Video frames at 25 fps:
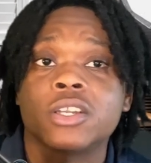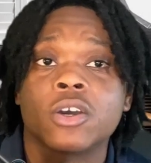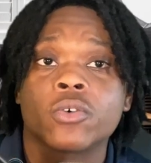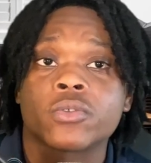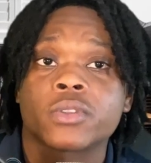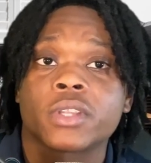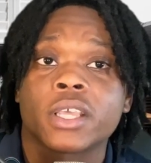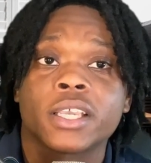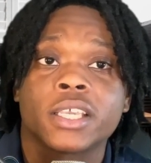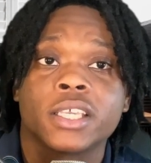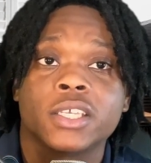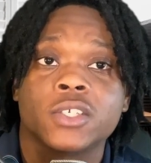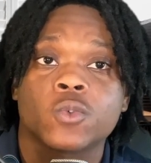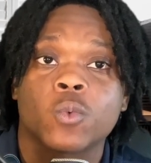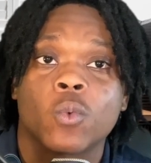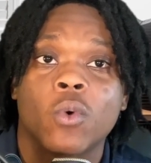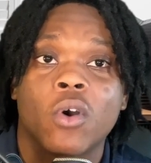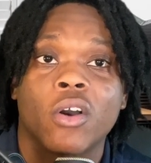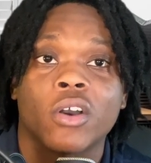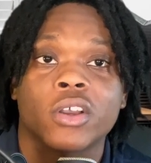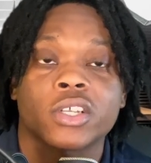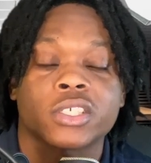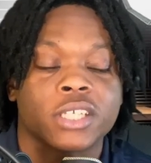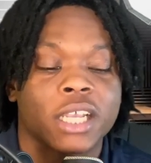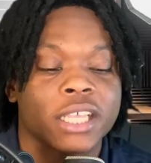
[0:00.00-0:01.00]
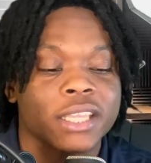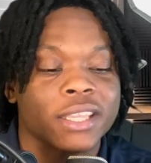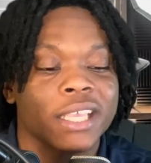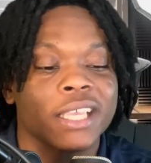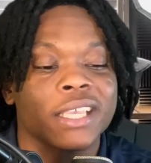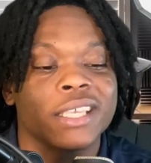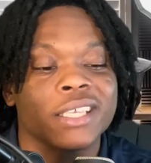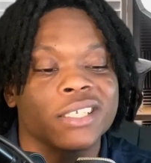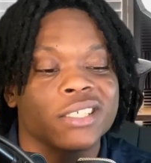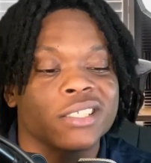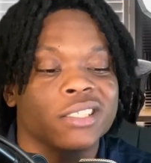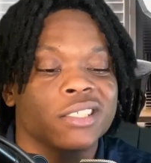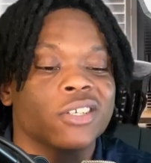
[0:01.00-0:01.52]
don't think he's washed. I think
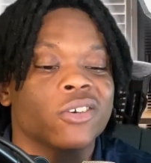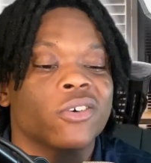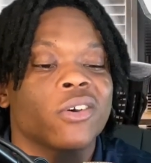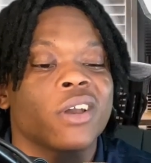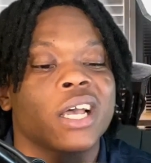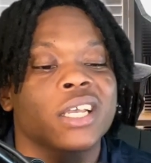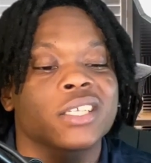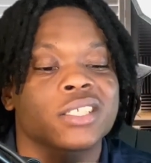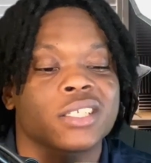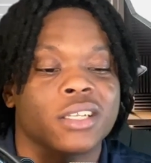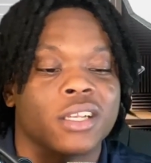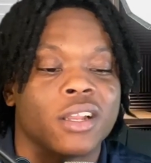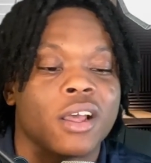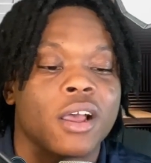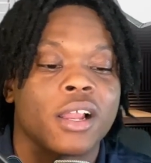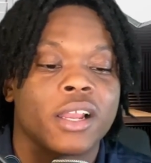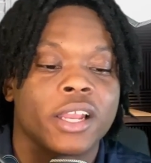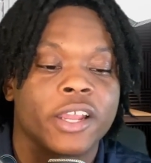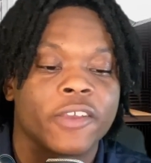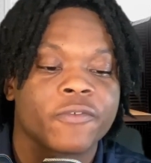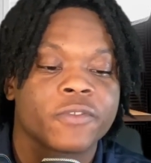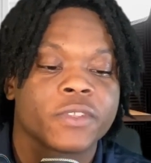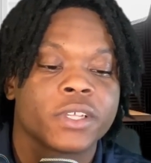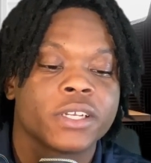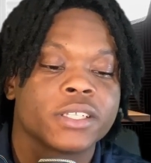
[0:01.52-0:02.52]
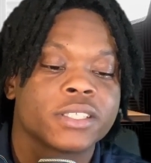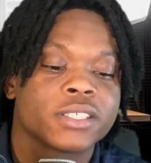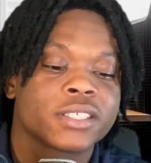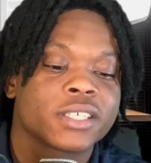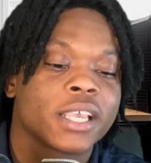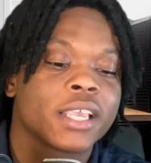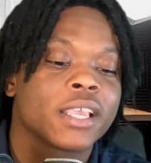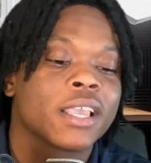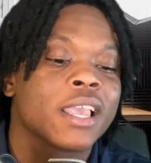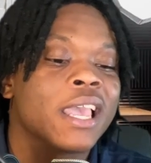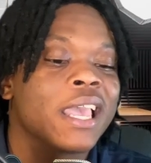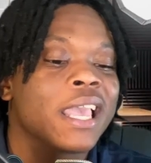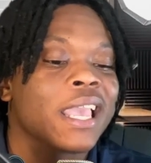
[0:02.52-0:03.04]
he still has a lot left in the
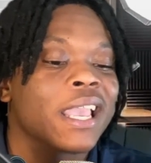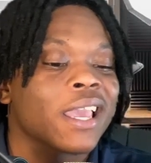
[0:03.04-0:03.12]
tank.